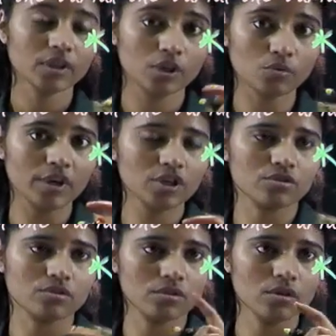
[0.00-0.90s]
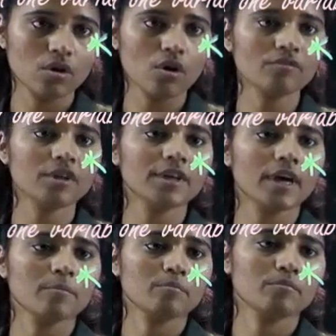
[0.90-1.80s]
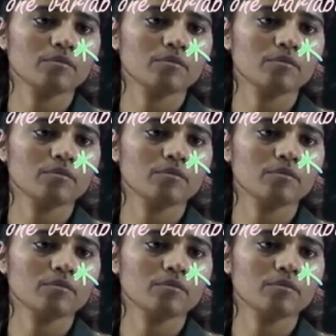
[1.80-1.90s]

equation of the type